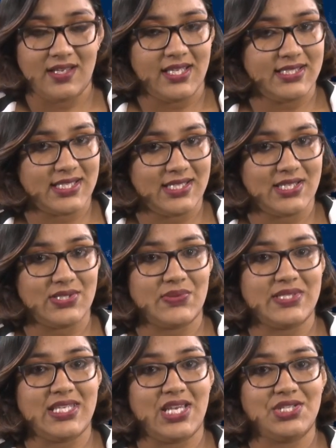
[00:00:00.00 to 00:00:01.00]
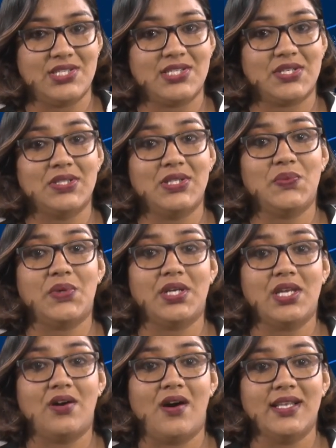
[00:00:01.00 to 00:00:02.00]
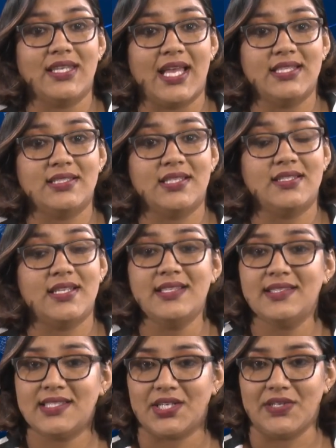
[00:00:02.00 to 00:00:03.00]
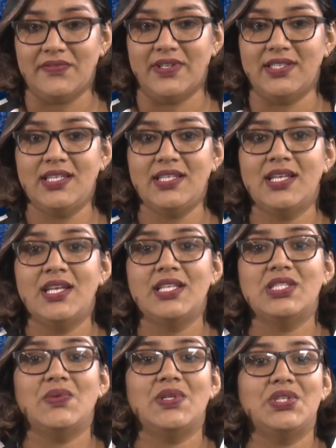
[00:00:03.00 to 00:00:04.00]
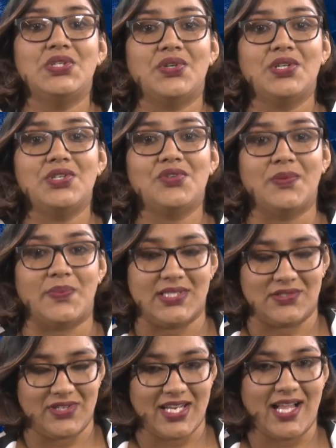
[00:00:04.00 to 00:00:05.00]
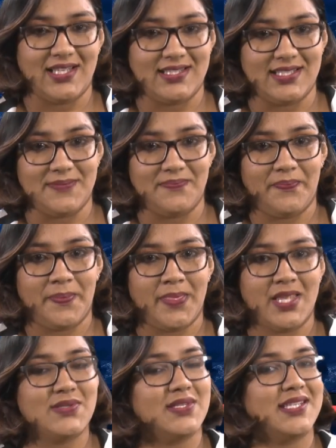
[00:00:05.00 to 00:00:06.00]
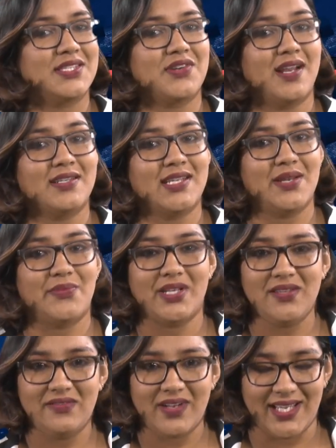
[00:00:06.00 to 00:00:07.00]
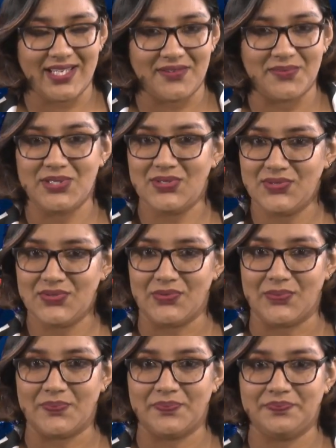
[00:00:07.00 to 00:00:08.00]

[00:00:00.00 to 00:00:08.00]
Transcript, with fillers: He said the association is currently working on getting the necessary funding to ensure the trip is a reality. This was extracted and modified from the newsroom.